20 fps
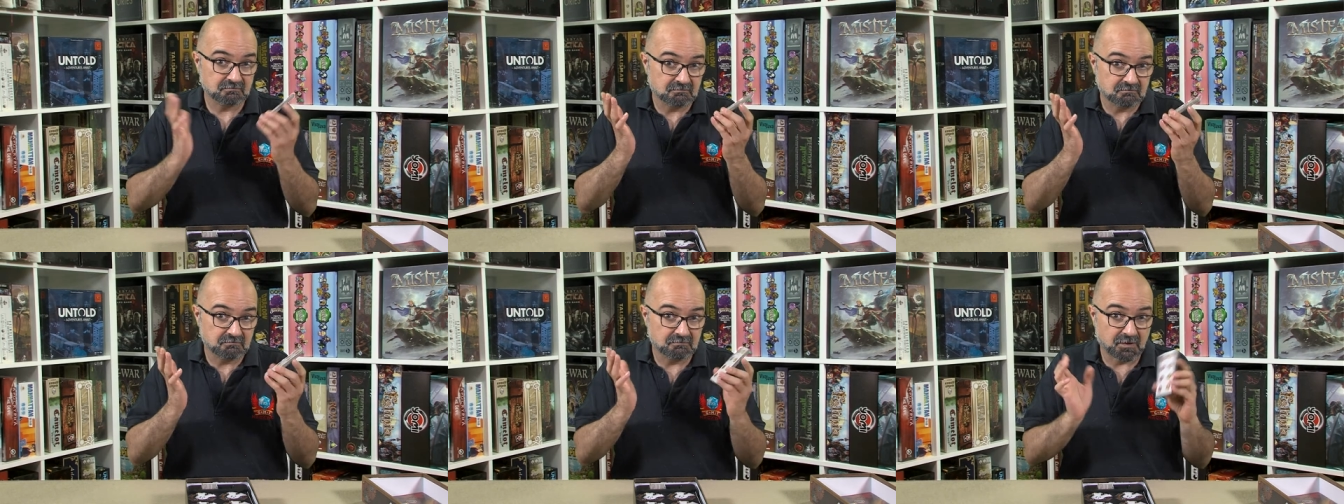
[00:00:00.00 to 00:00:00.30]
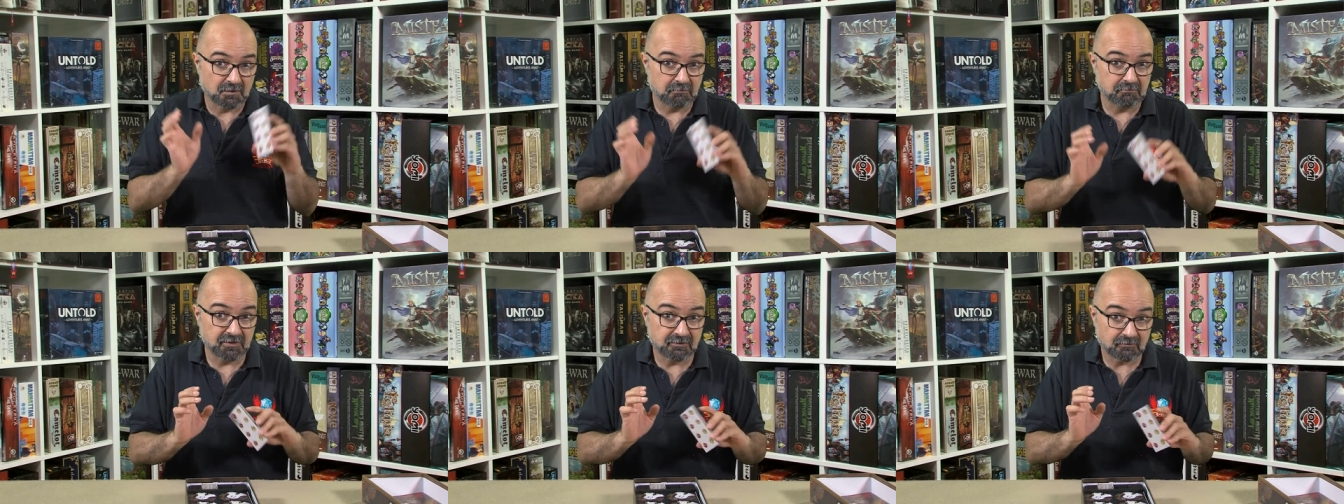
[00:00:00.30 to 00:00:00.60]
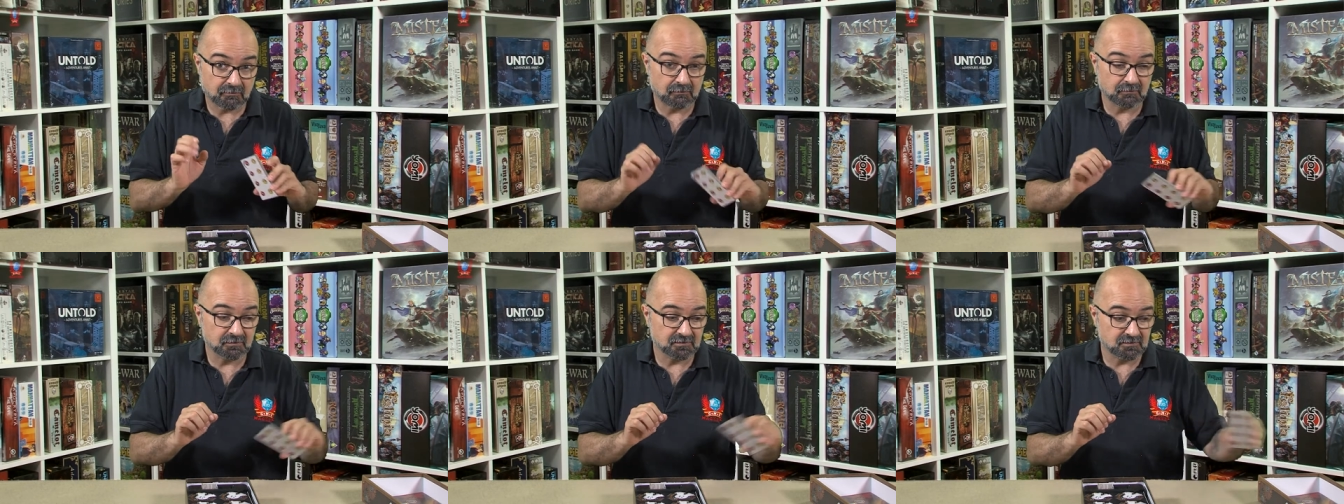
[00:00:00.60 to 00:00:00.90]
But
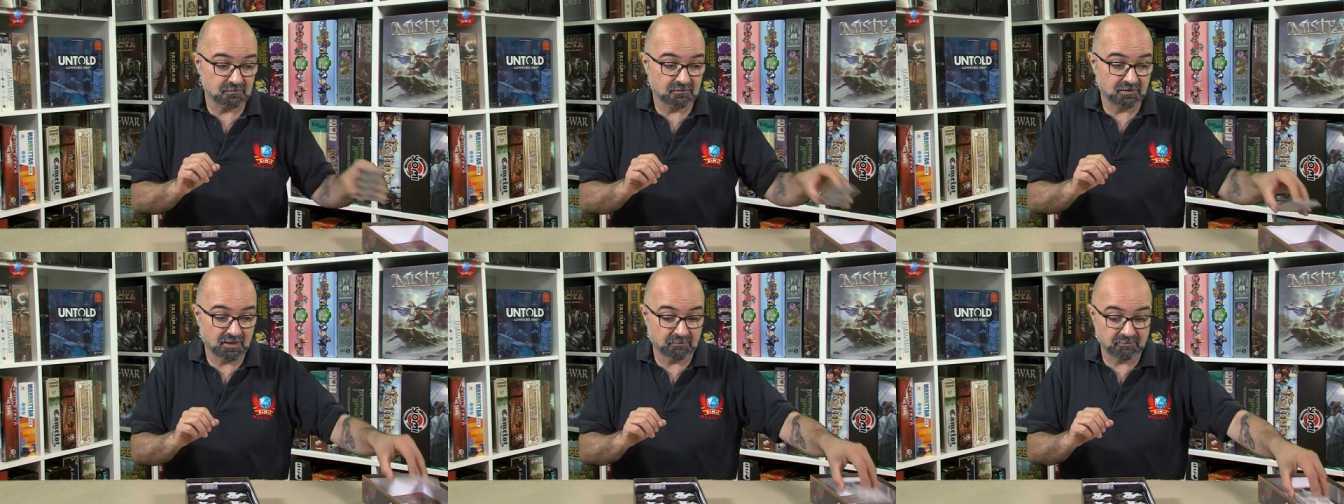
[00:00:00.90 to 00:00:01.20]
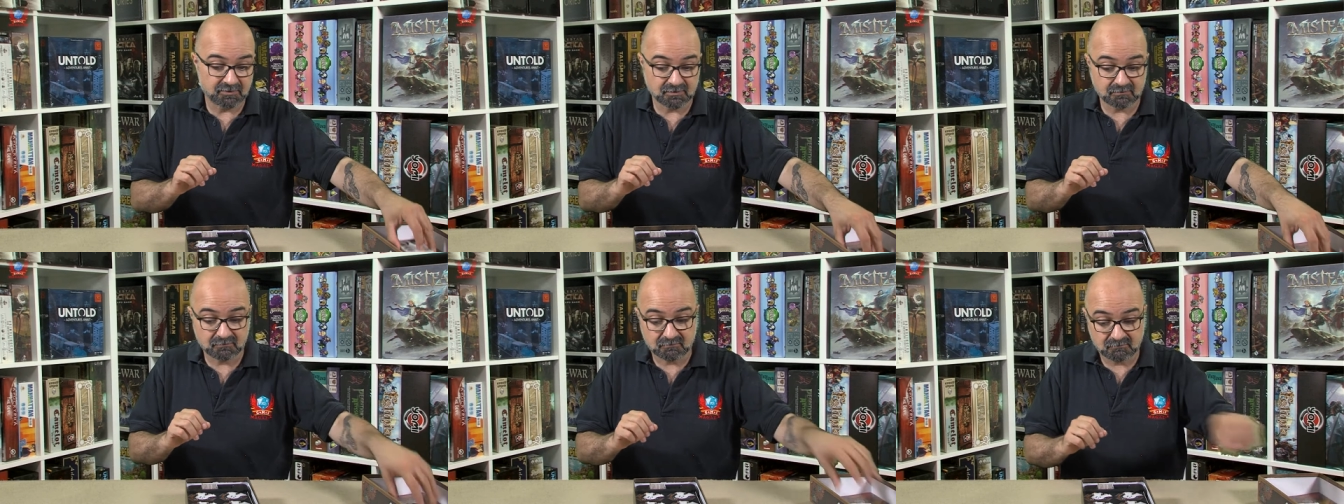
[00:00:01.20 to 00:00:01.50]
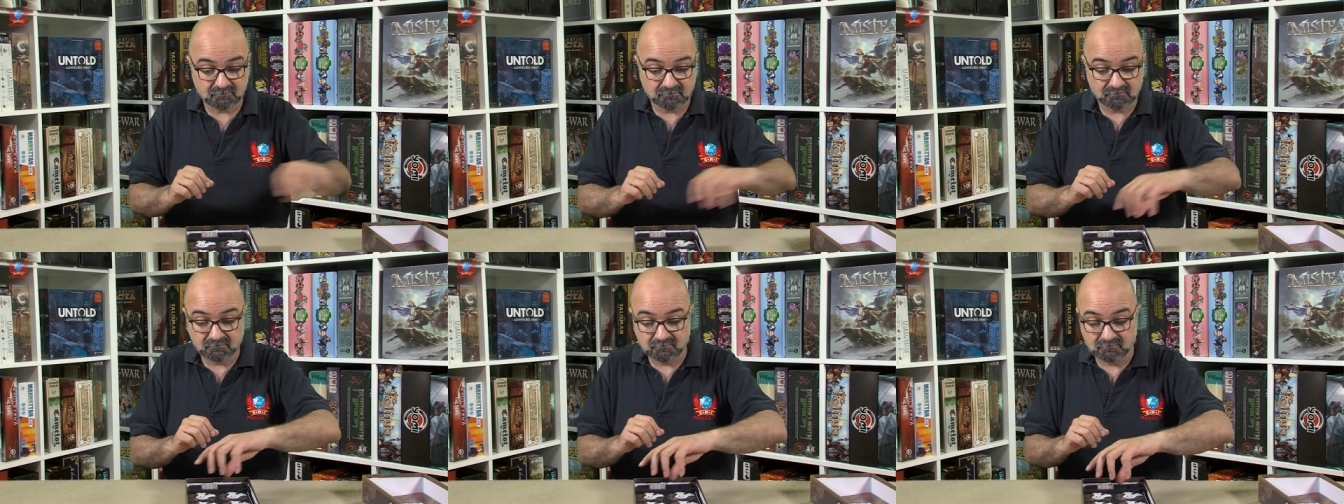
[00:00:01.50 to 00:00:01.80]
miracles do happen.
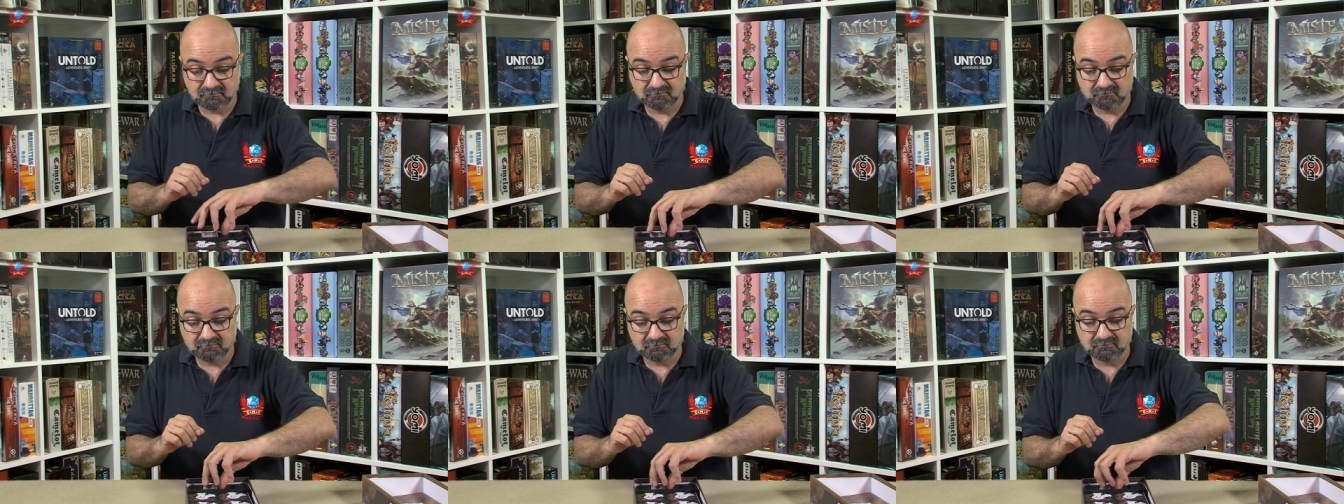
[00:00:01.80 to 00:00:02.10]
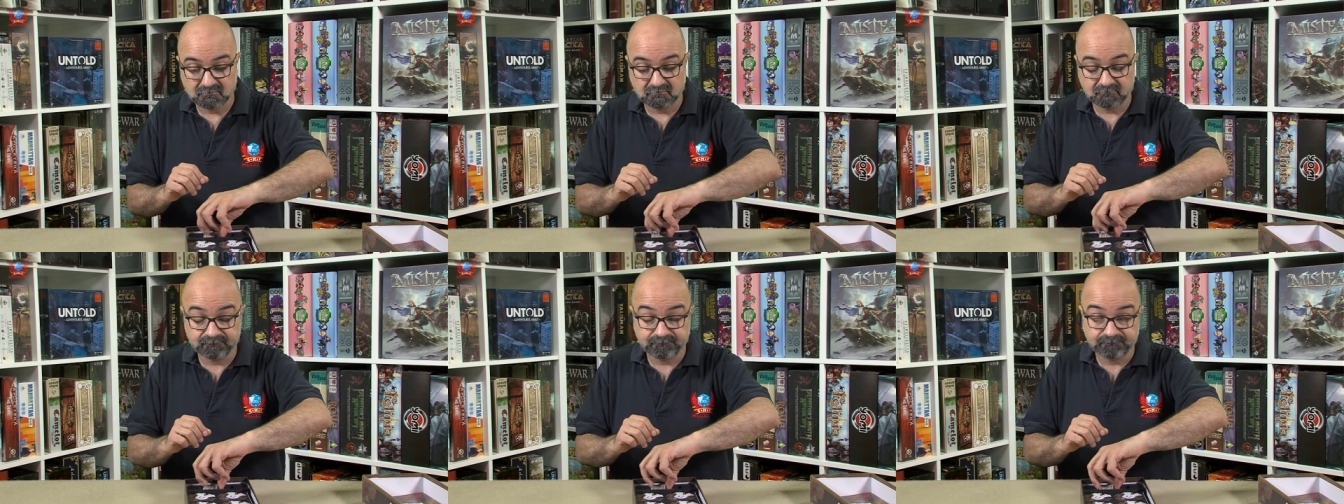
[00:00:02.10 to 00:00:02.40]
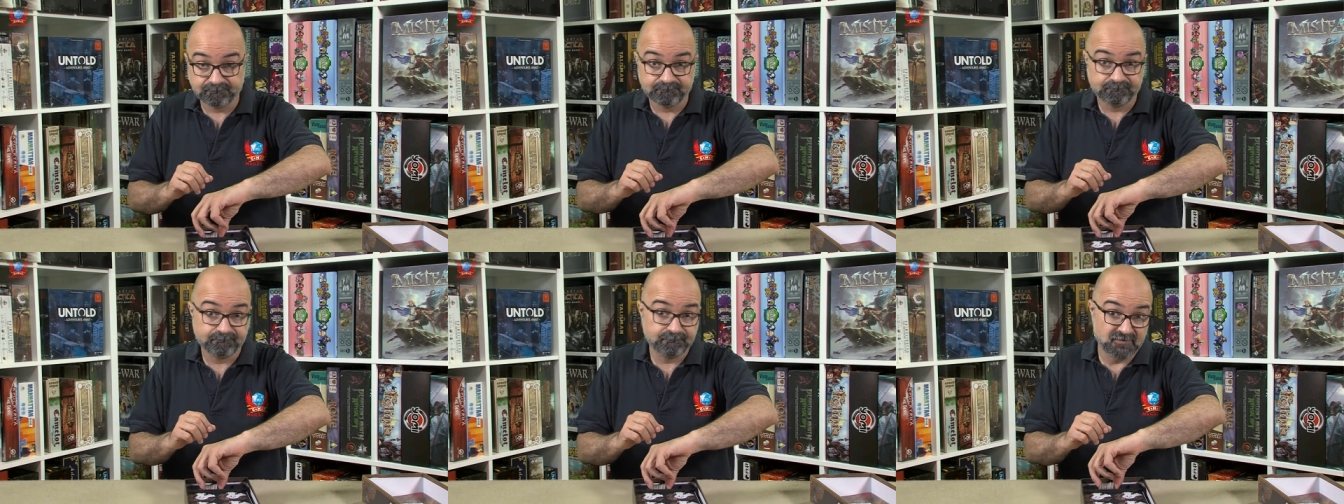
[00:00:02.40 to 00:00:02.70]

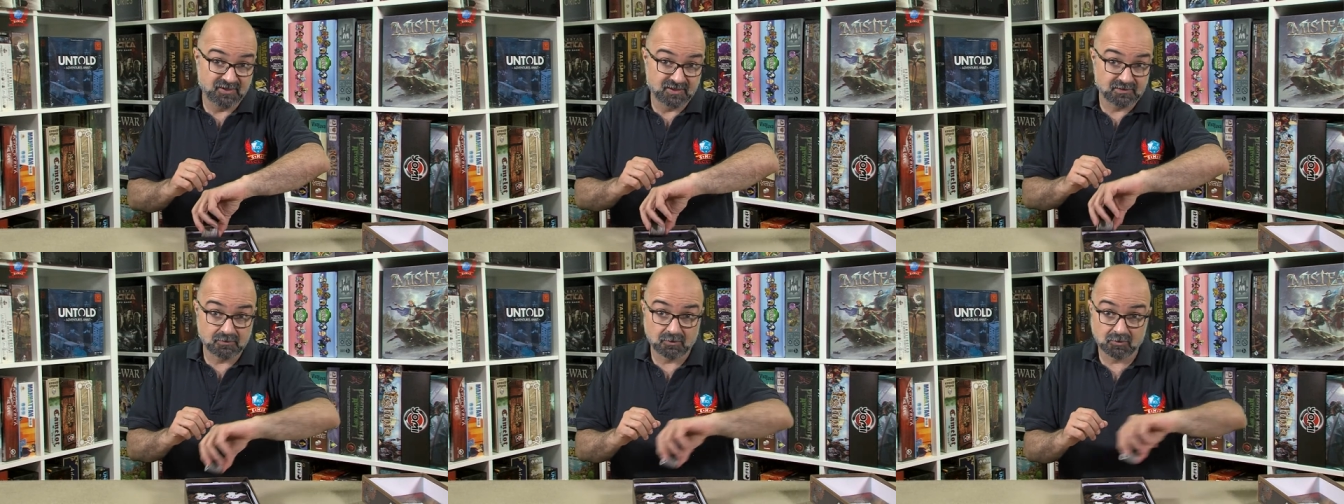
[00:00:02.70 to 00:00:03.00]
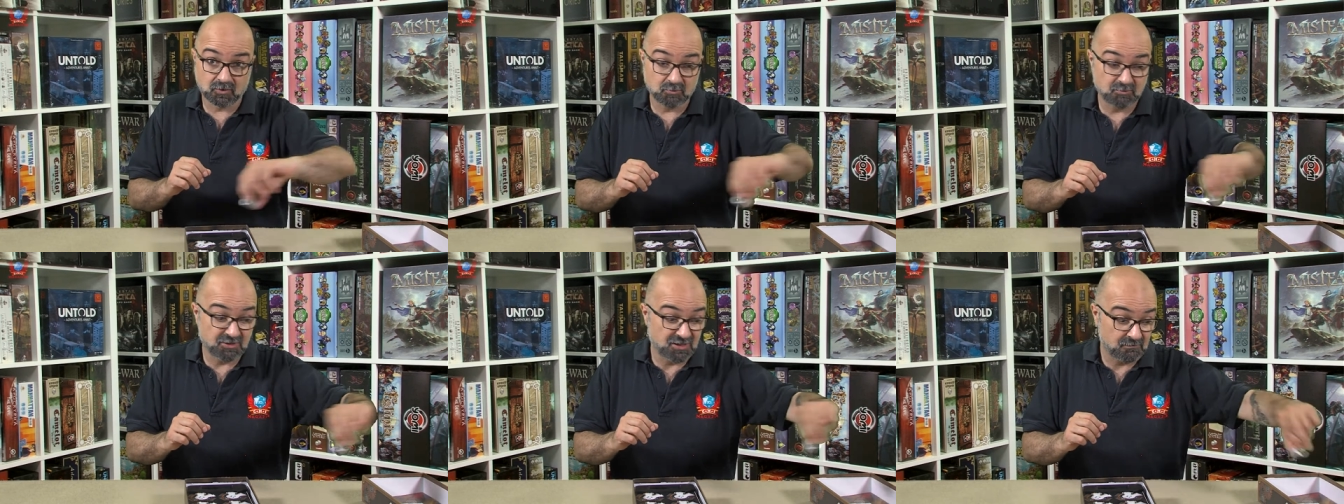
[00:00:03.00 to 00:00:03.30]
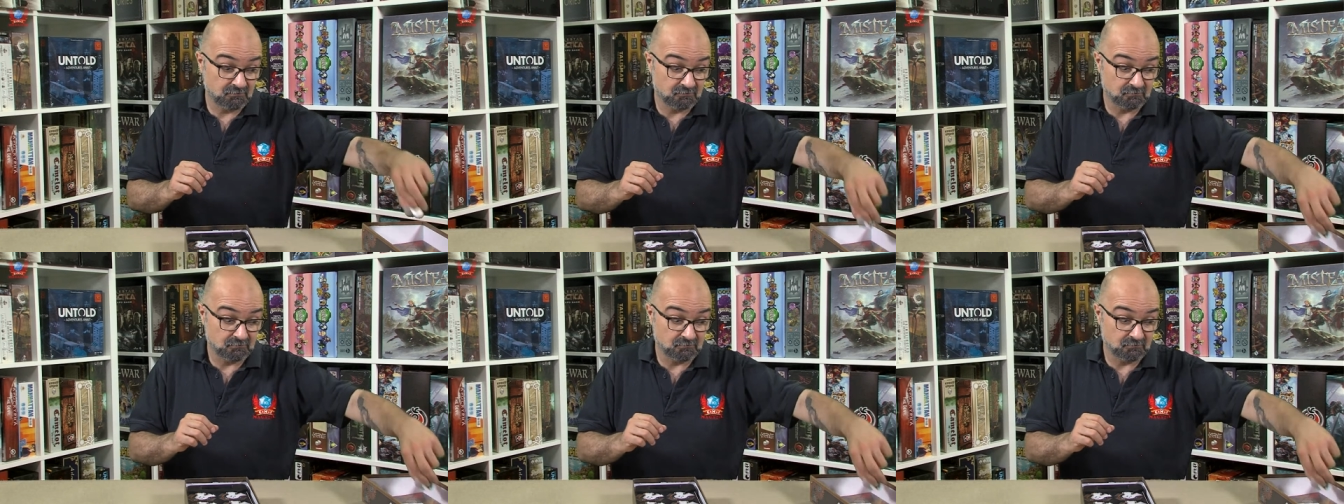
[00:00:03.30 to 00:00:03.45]
Just not to me.